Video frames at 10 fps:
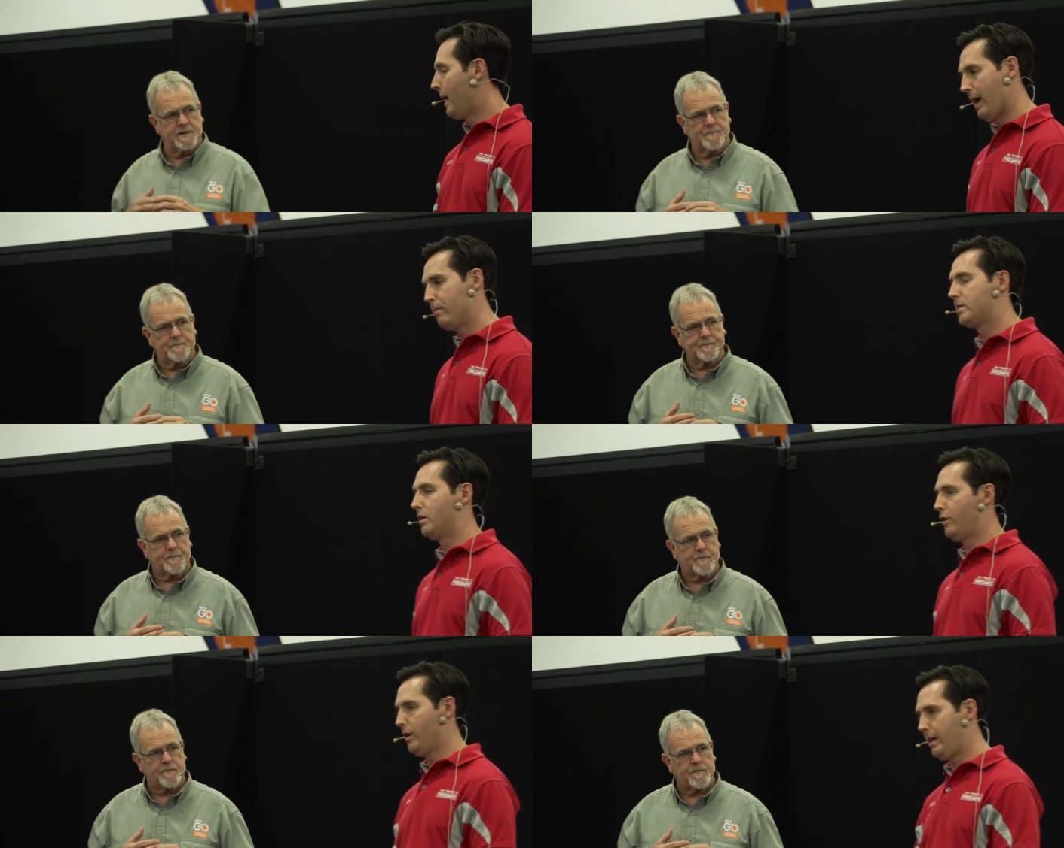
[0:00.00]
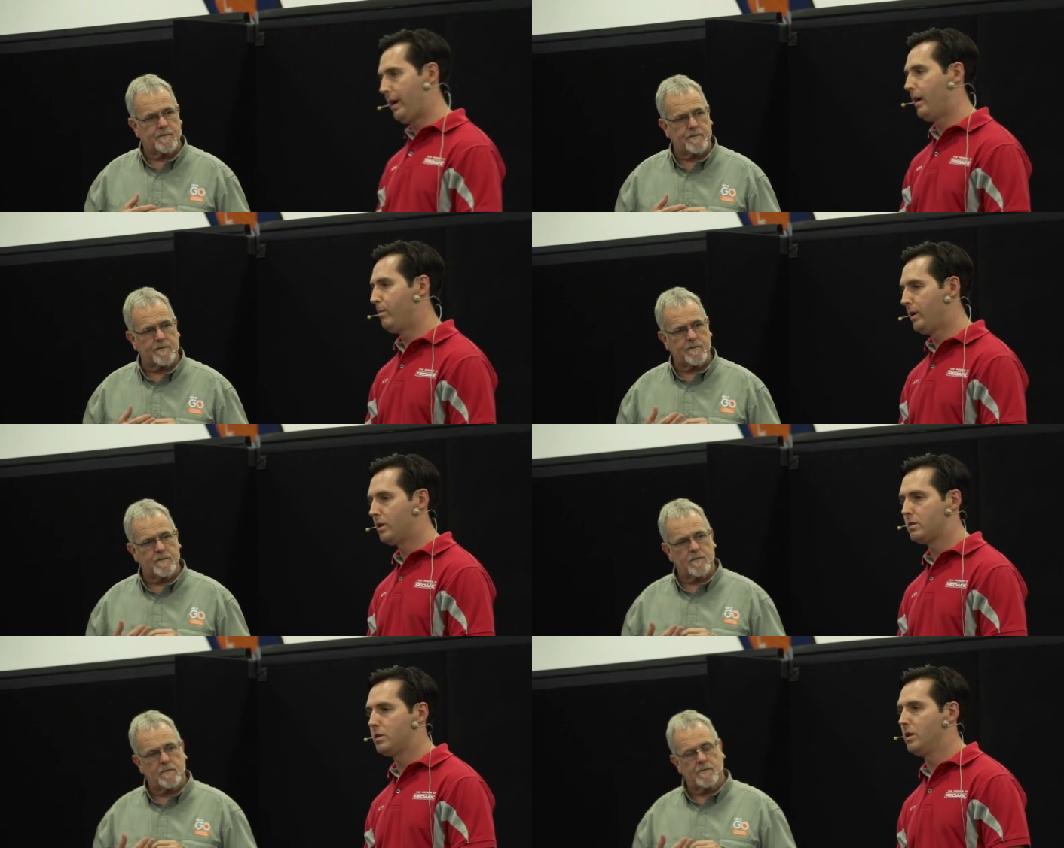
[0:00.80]
Speaker 1: A absolutely, yeah.
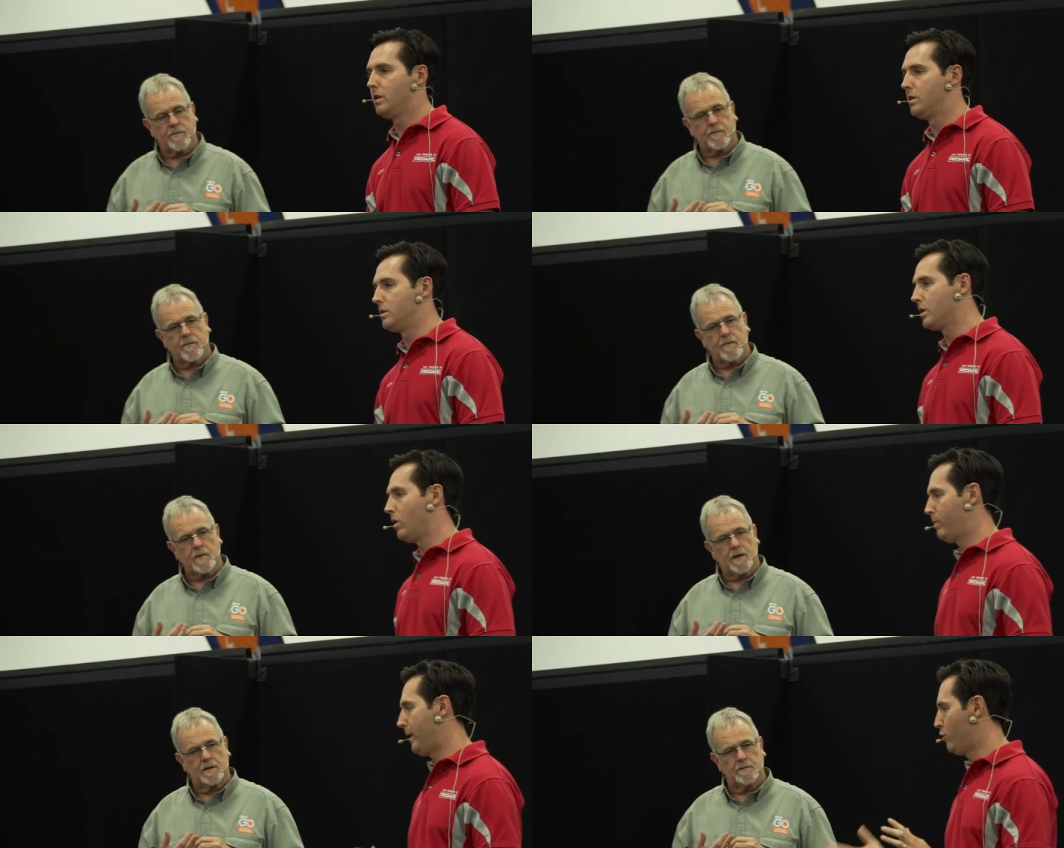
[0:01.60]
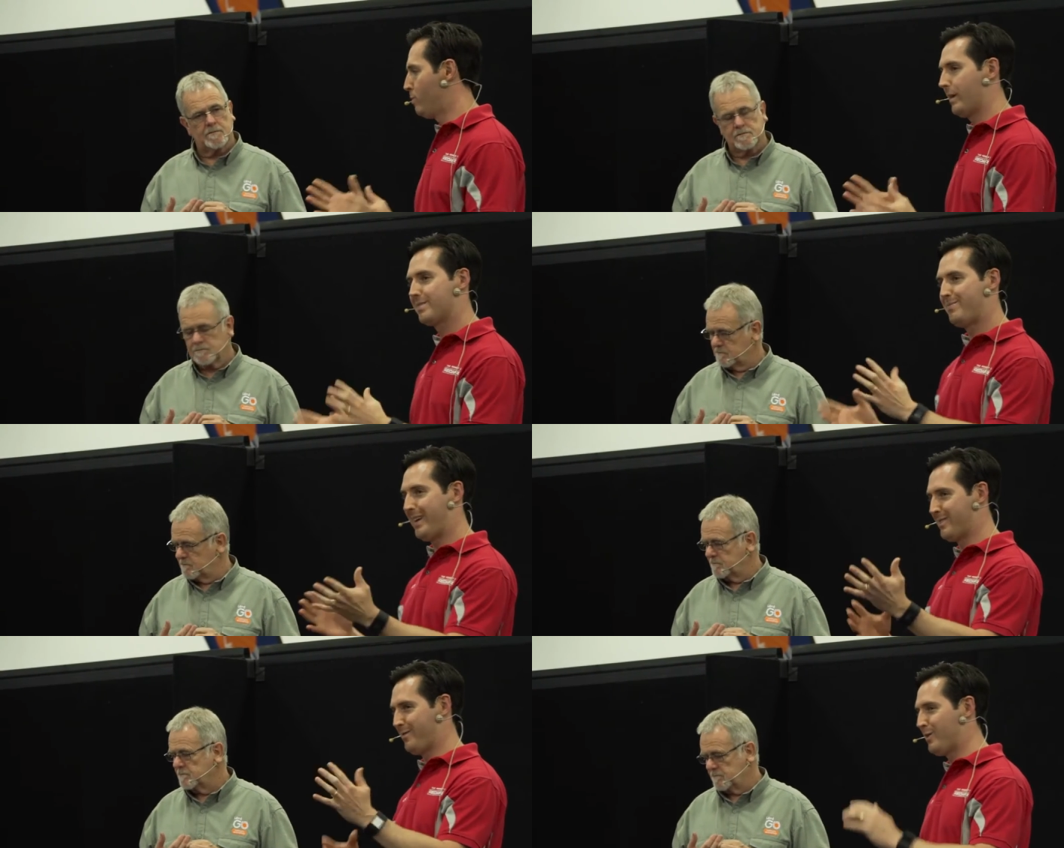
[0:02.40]
Because the, the solar panel, back, back
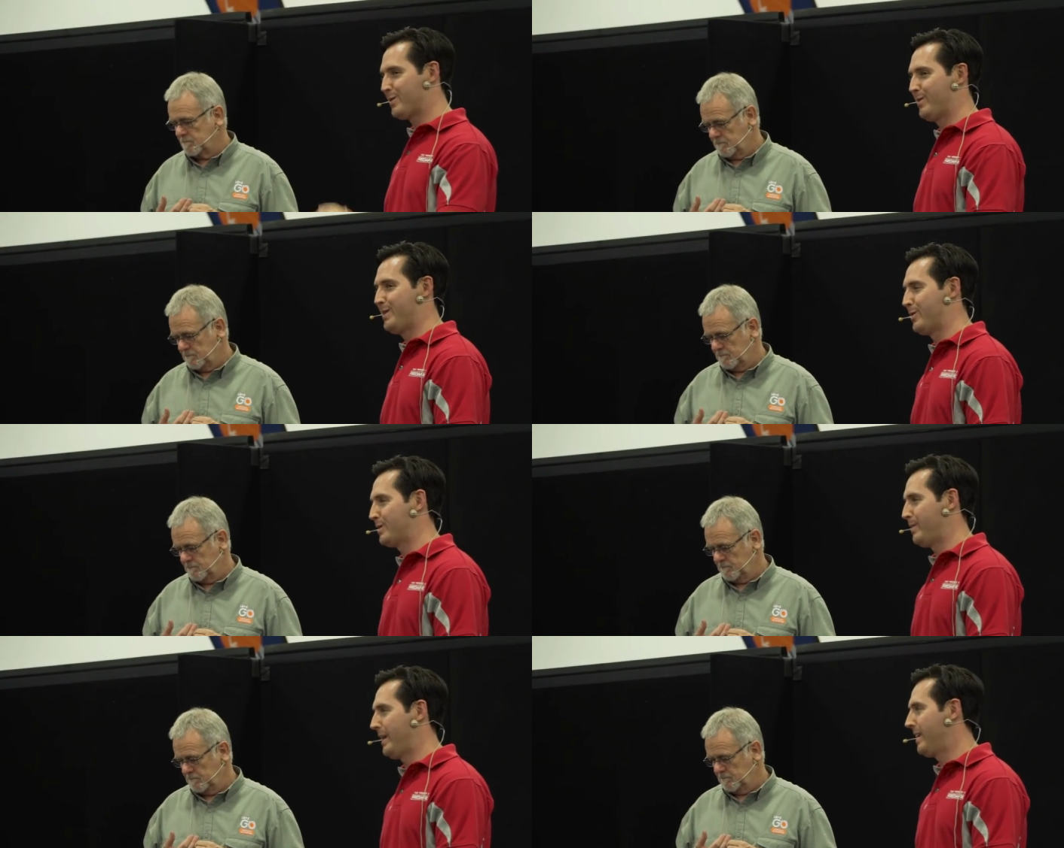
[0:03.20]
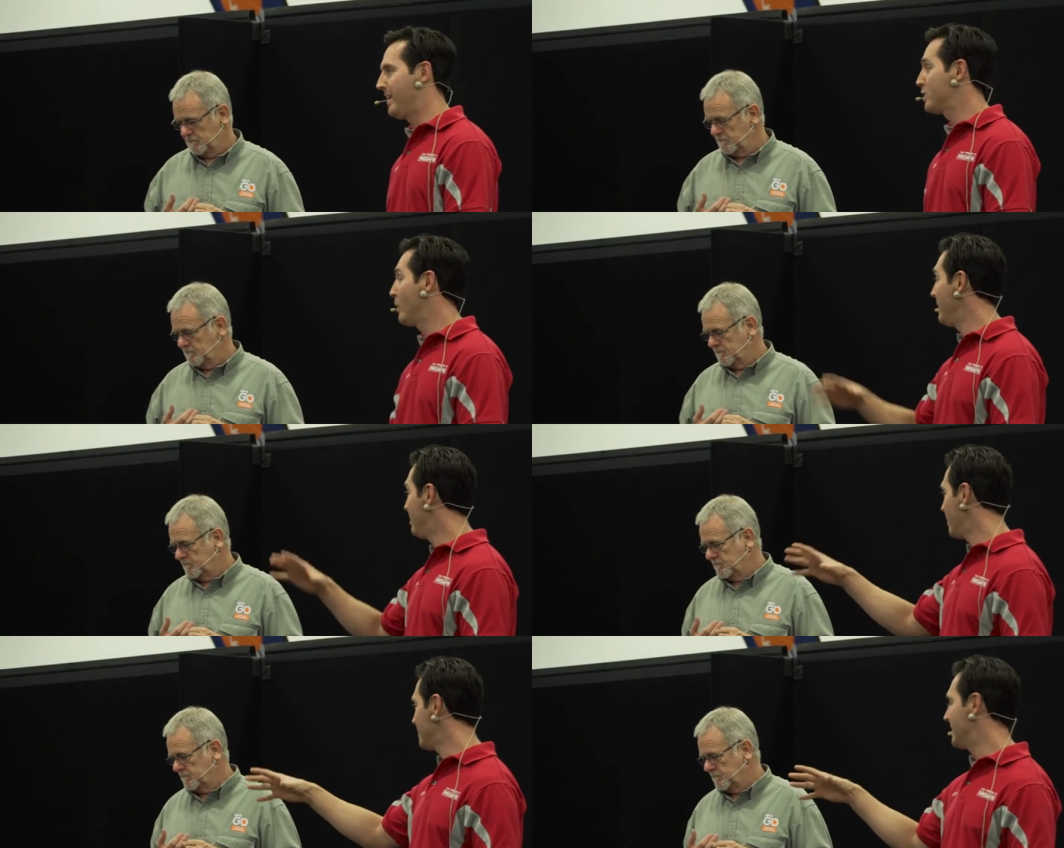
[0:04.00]
to volts, we talked about our uh, 20
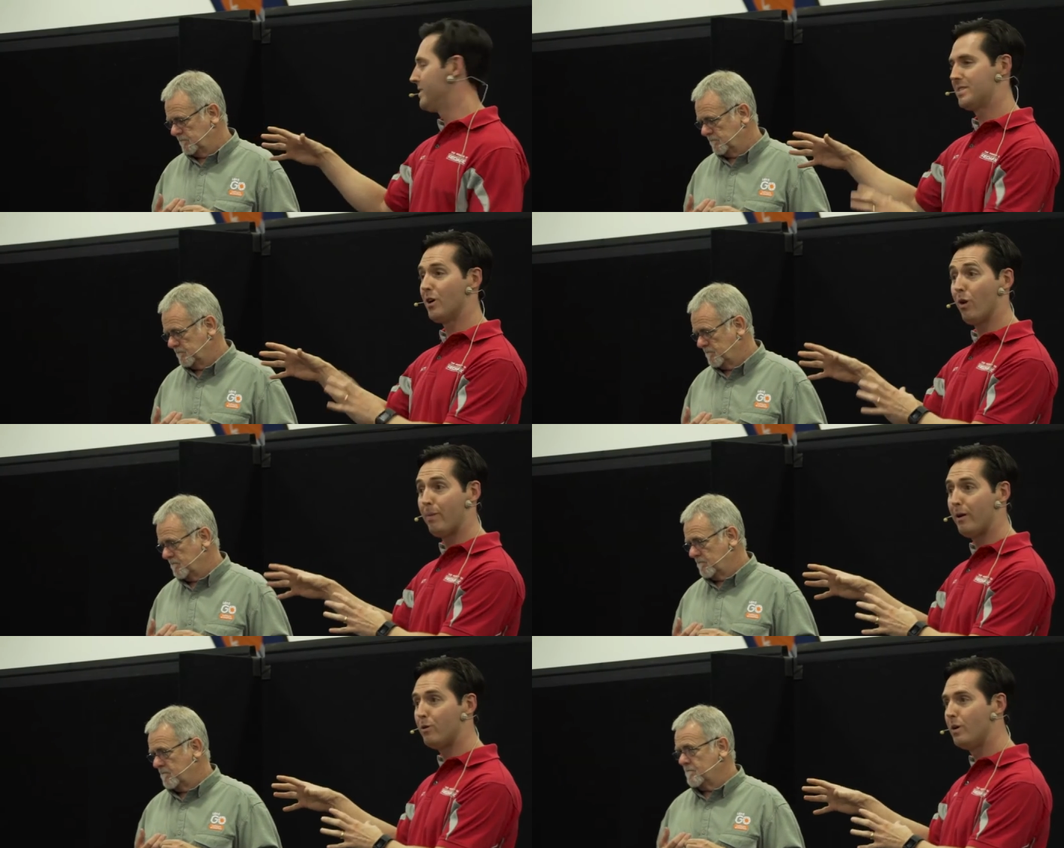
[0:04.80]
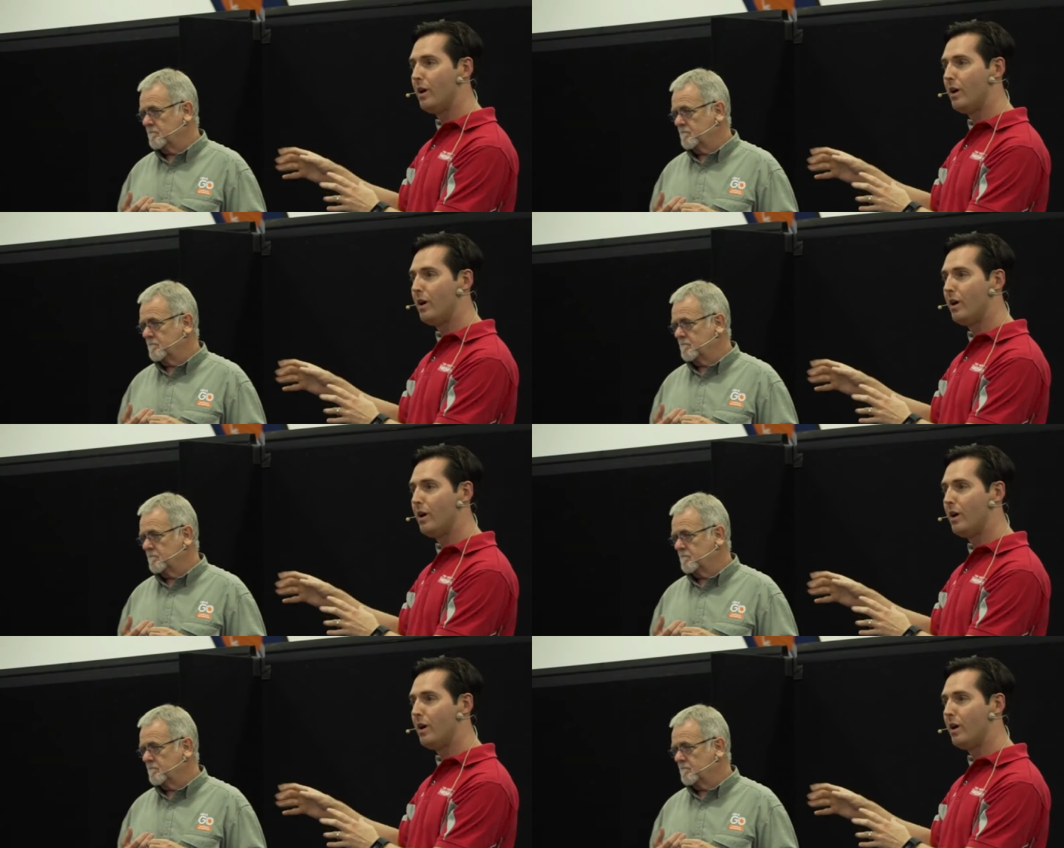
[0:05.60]
volts at the solar panel.